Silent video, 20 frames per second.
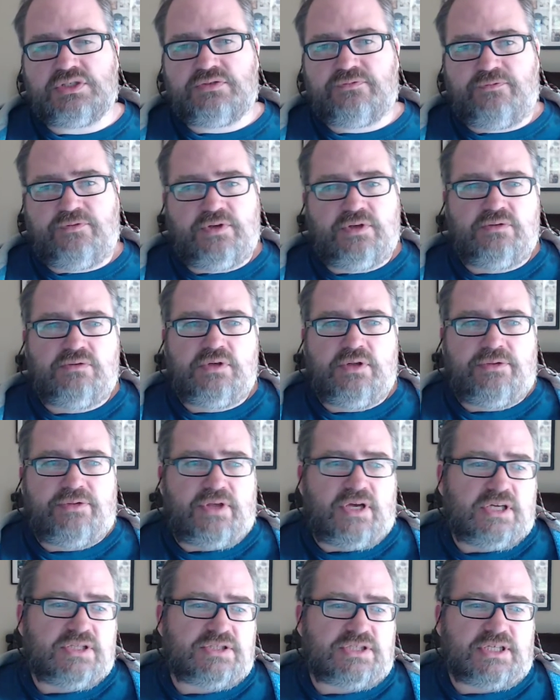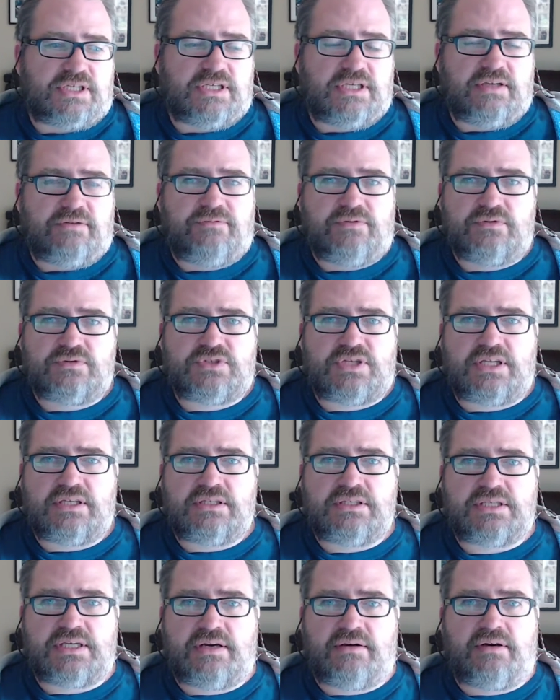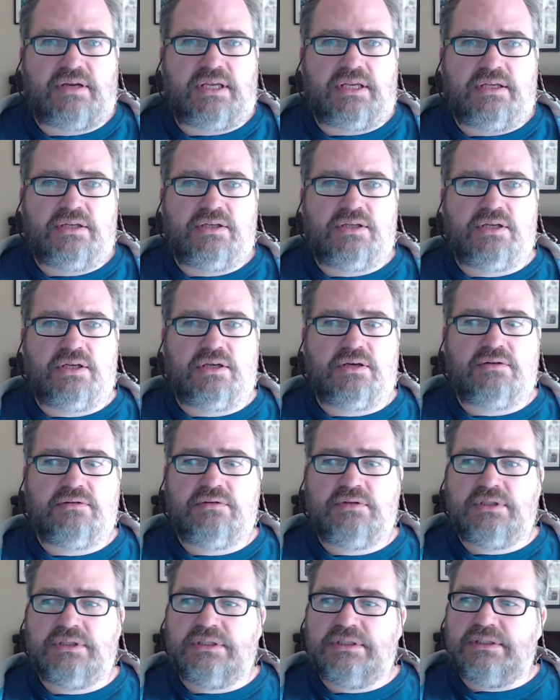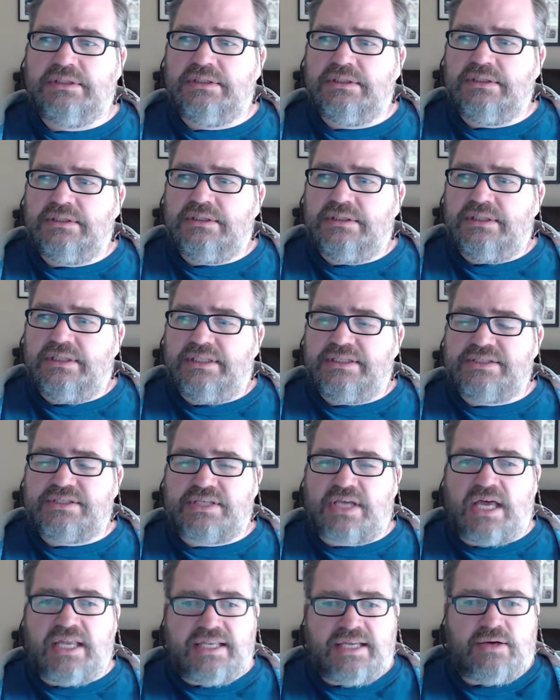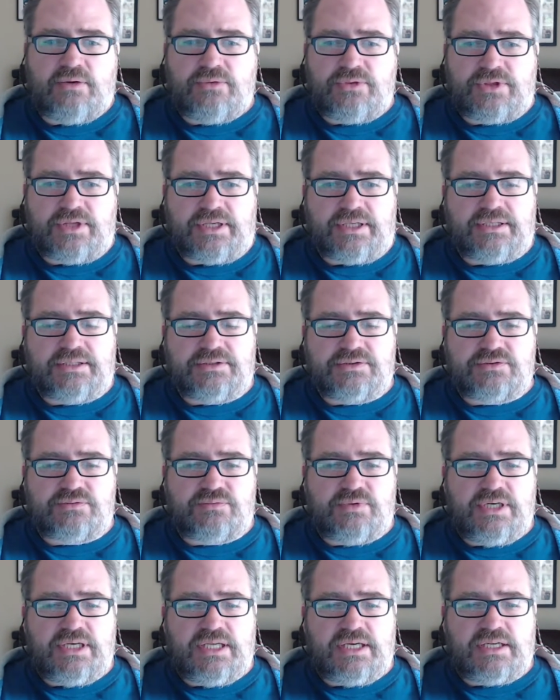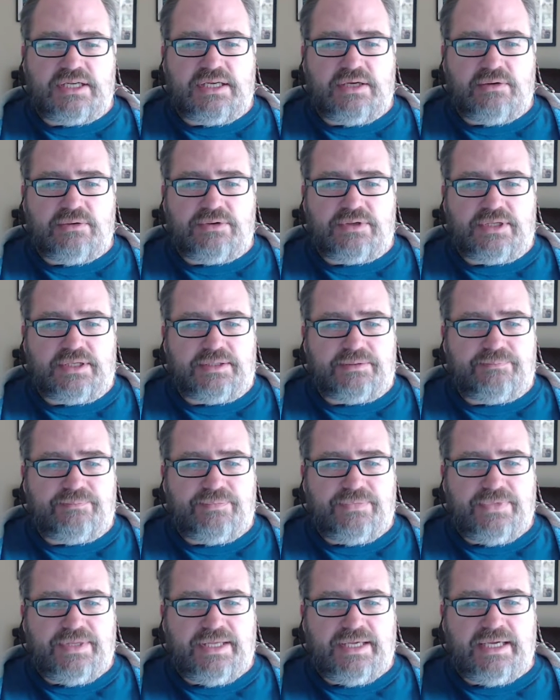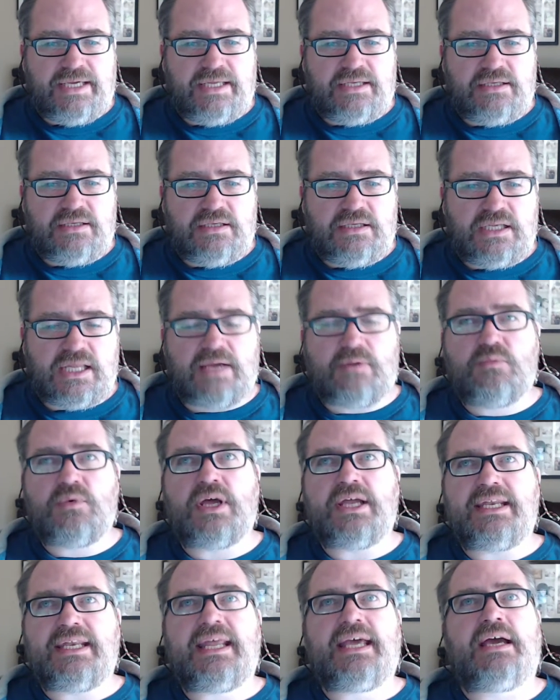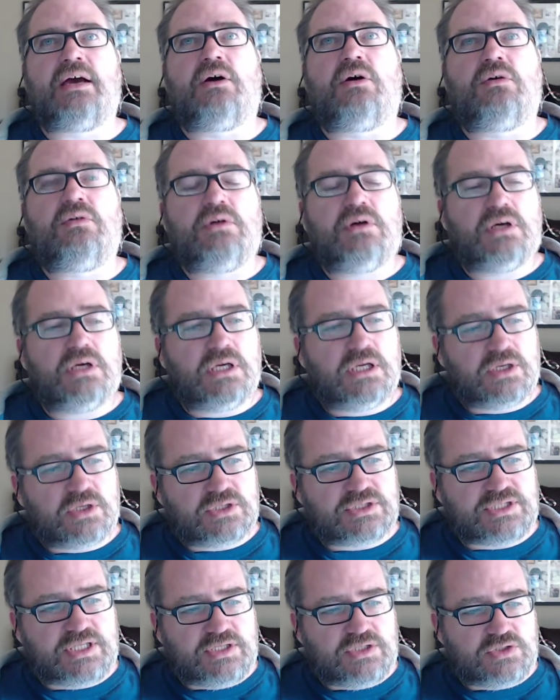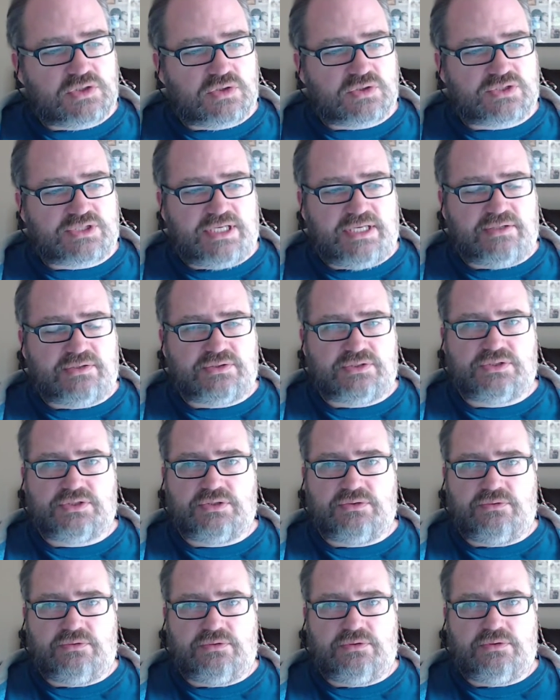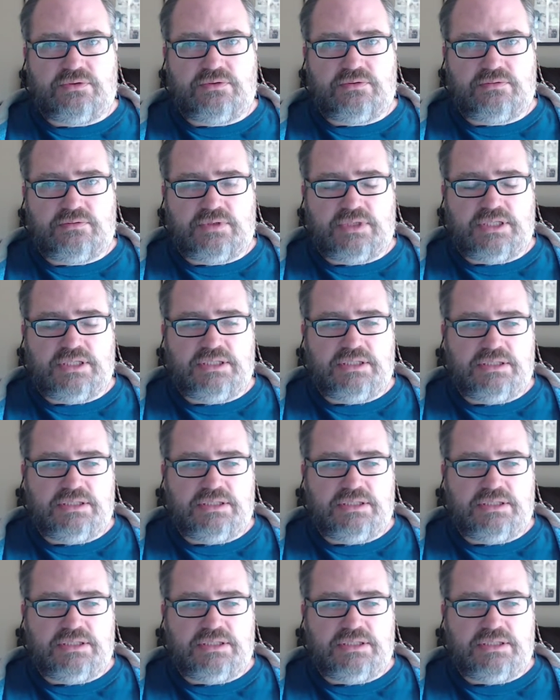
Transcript: feel lethargic and I feel sedentary, you know. It's unhealthy. It's really unhealthy. And like right now, I've got to take the dogs out soon, right?